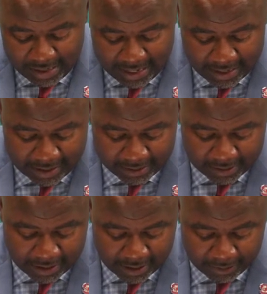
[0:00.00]
and
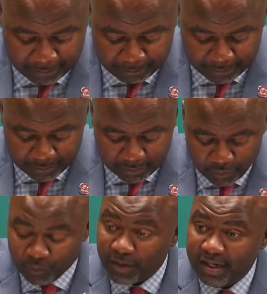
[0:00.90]
um,
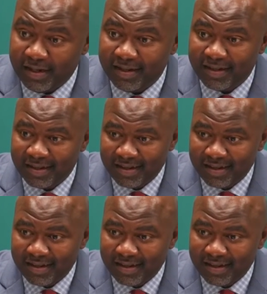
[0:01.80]
Reed